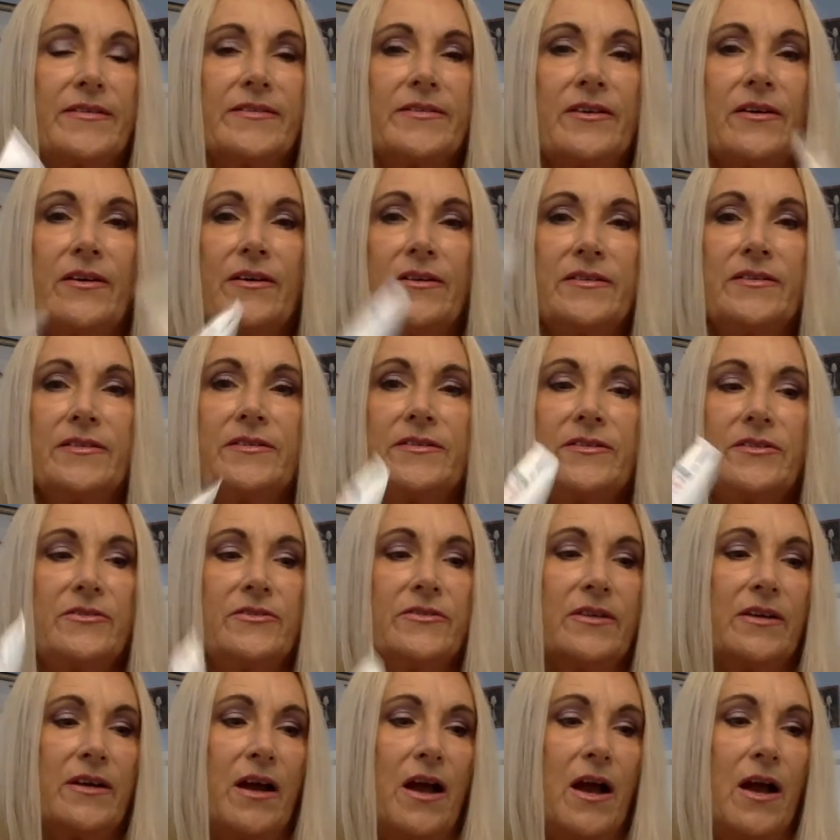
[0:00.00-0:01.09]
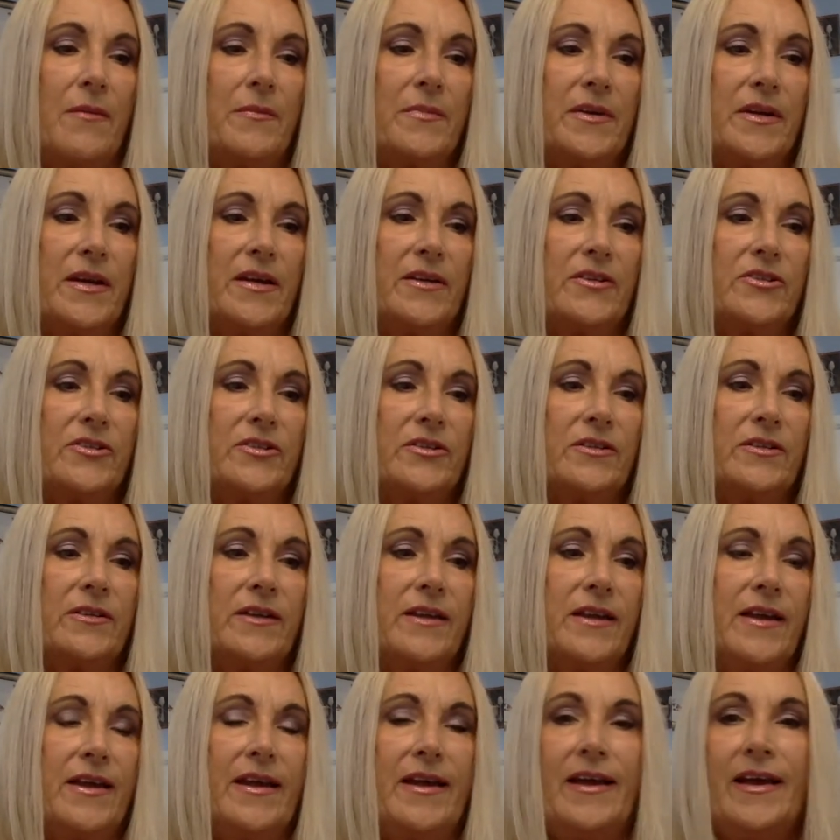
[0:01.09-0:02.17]
So I just use a combination.
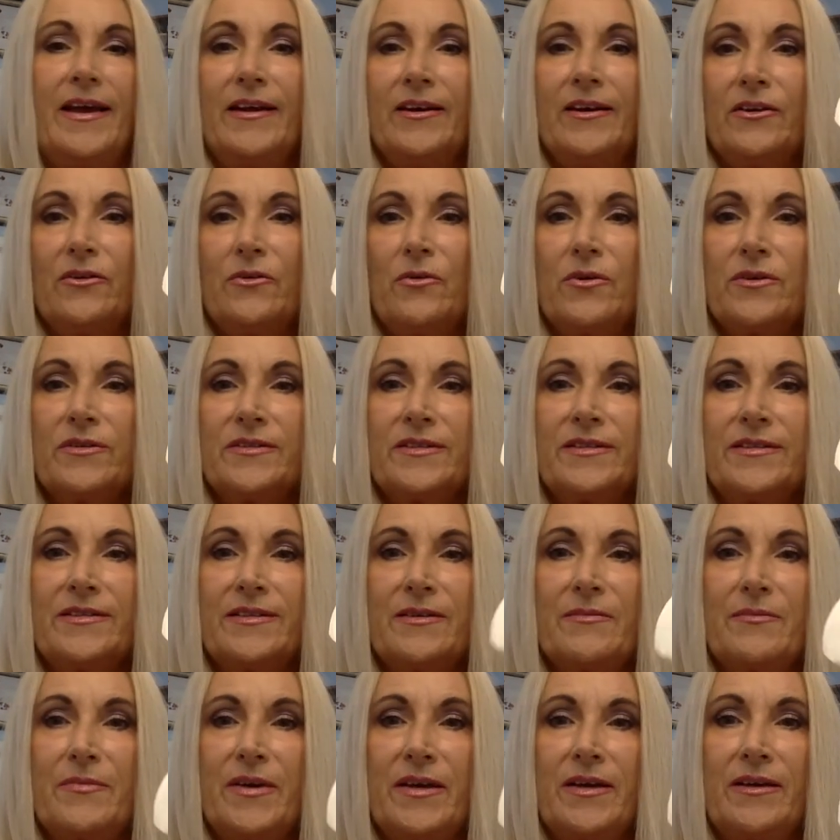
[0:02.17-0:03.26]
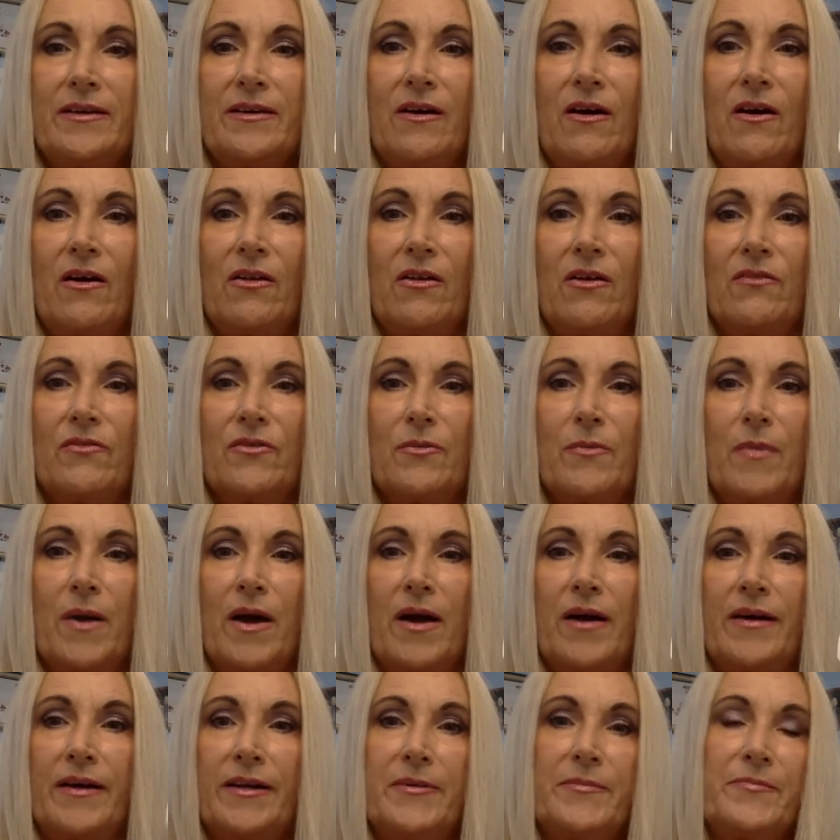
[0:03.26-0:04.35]
And of course, this can be all over
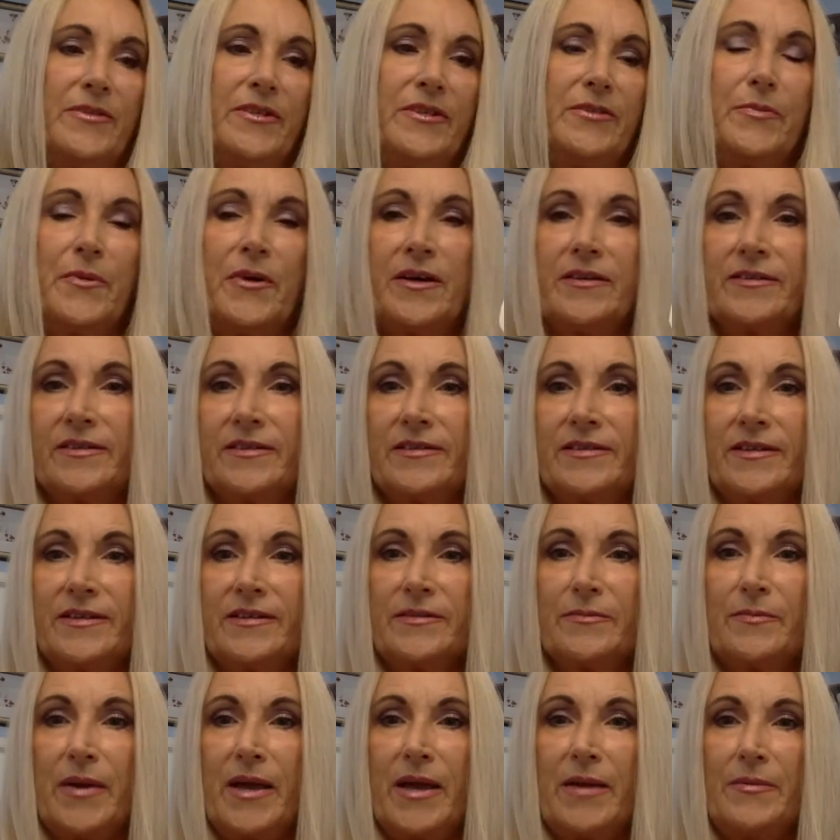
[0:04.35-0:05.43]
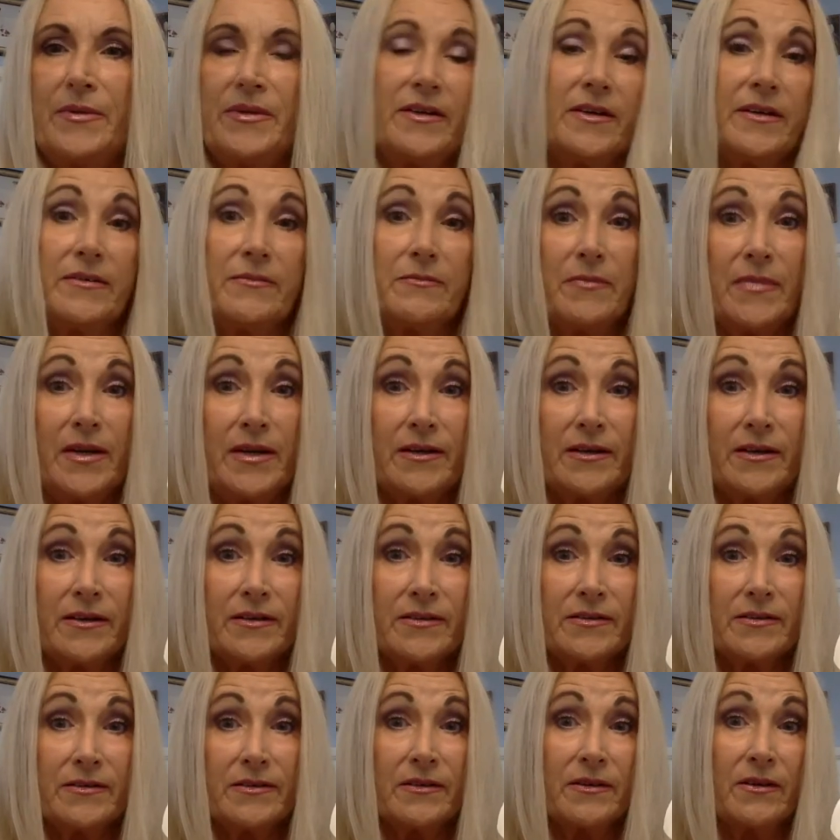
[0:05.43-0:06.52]
body. Just because it says baby doesn't mean us
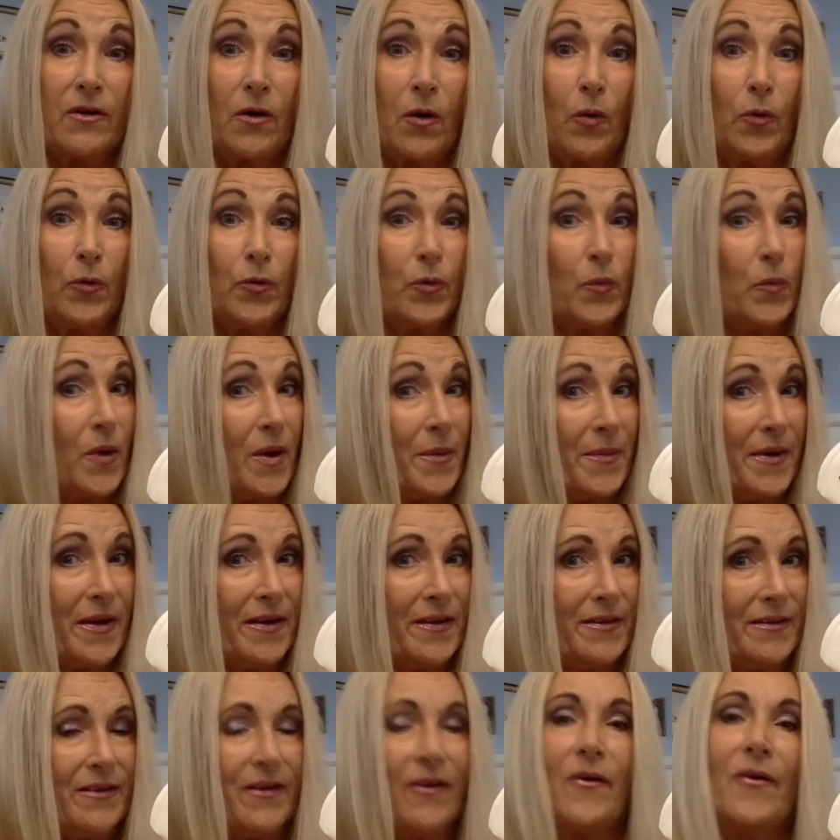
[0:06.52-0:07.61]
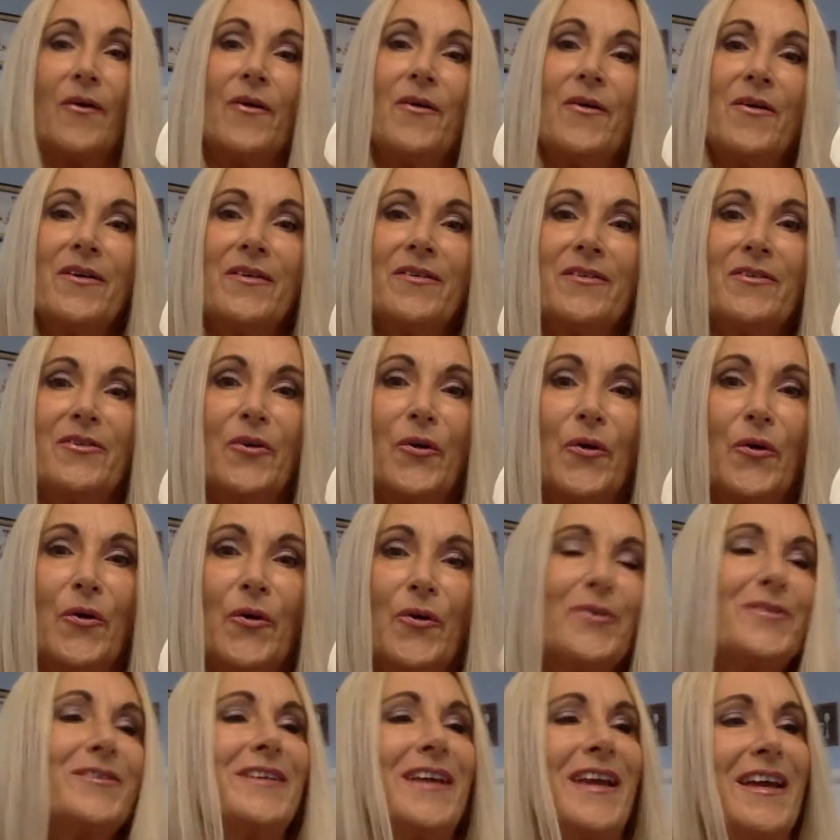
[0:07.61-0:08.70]
older women or
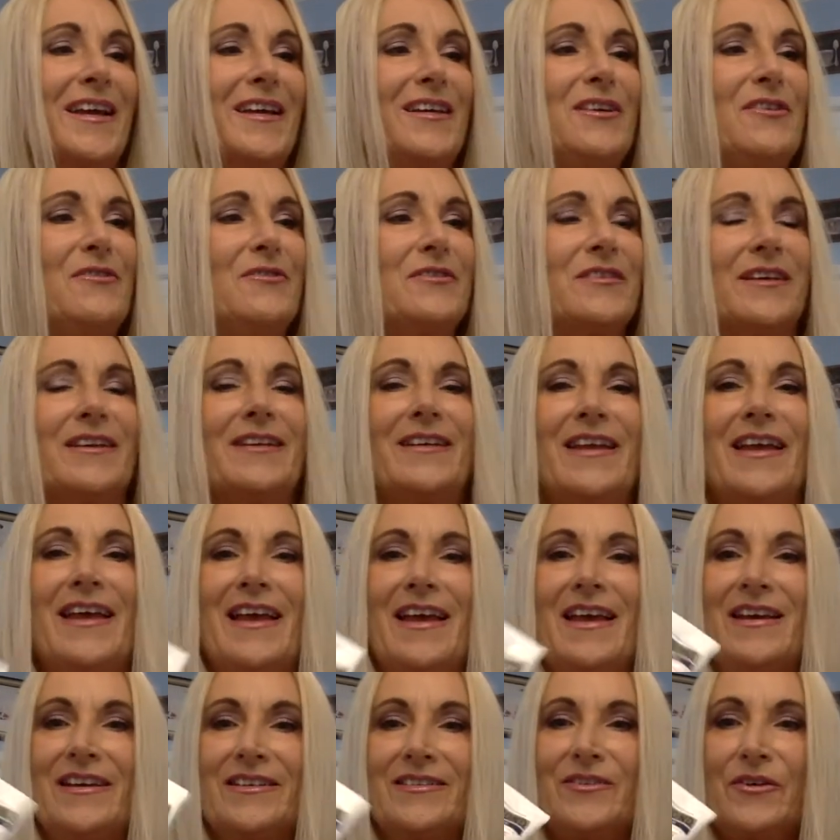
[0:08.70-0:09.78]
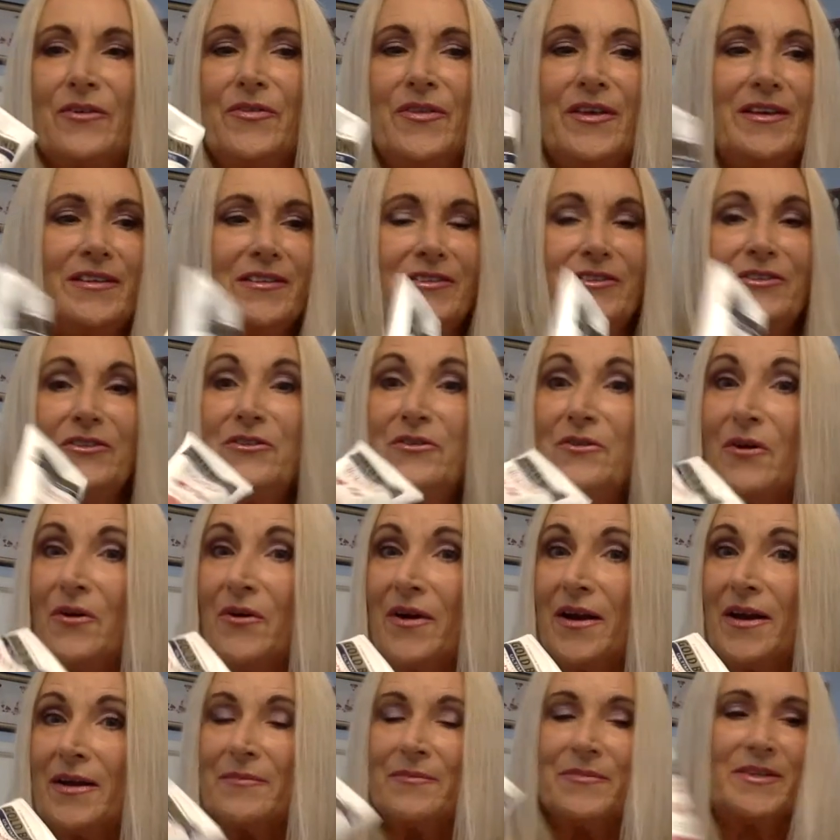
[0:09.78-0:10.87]
girls can't use it. So these 2 are
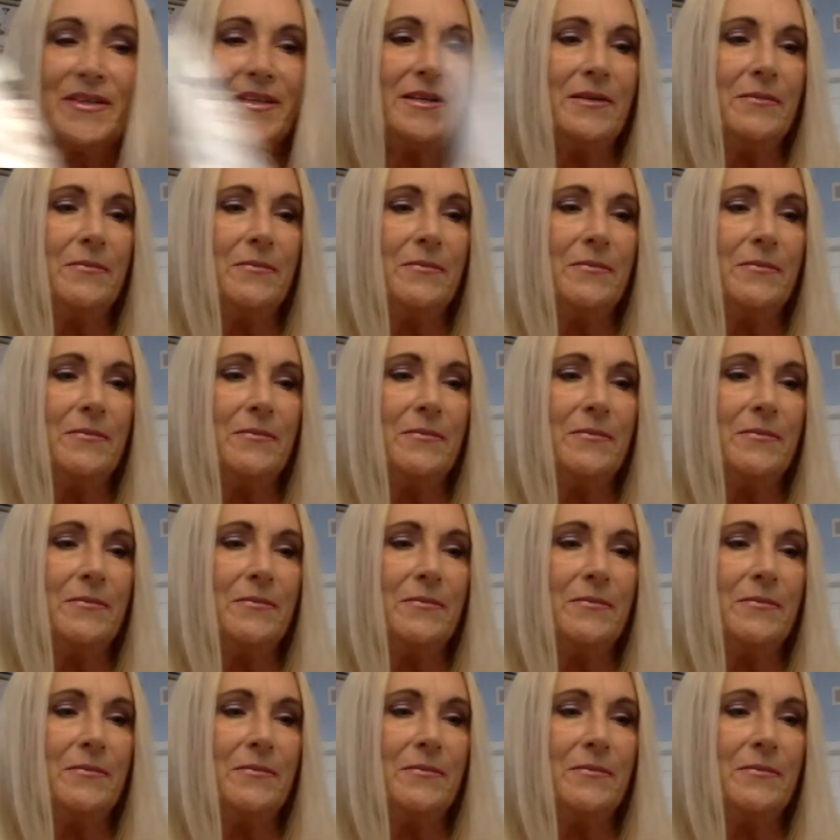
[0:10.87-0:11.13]
empty.